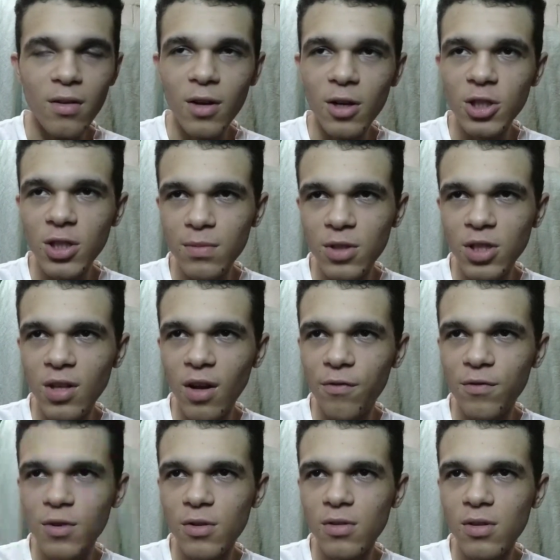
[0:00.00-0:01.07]
There's some
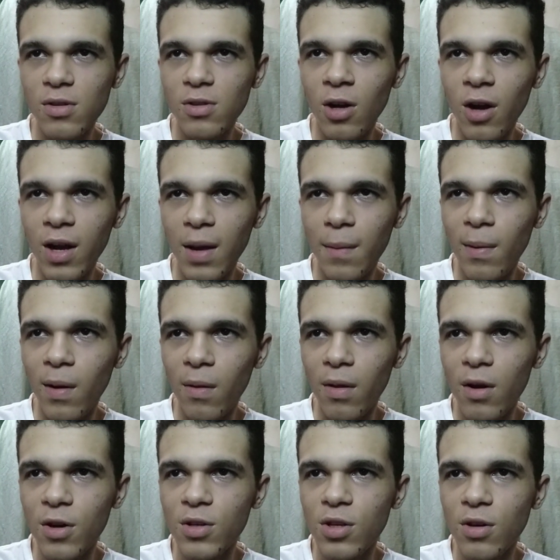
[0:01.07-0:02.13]
stuff to talk about
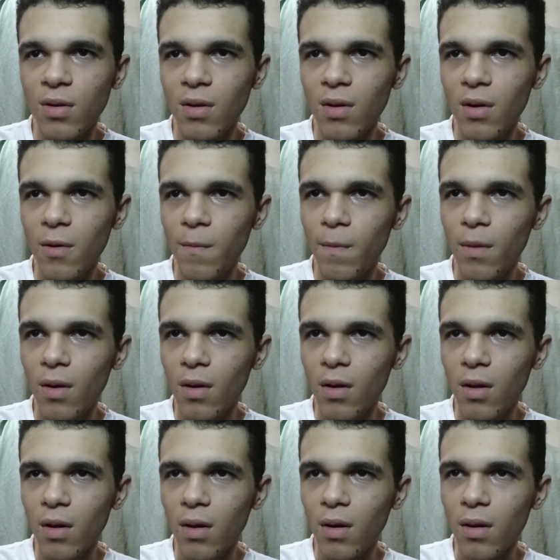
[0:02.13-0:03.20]
later too.
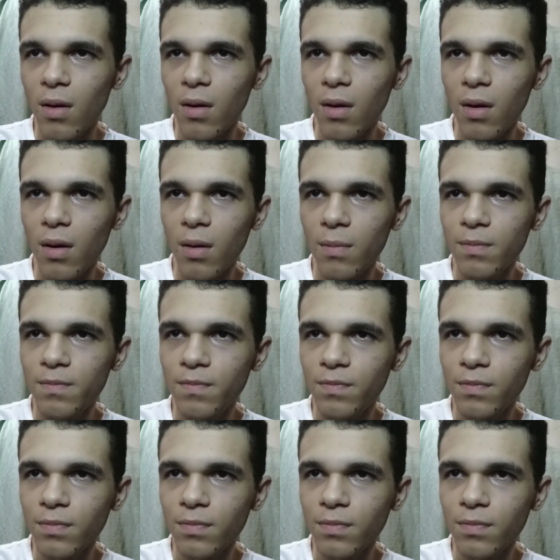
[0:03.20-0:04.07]
Um,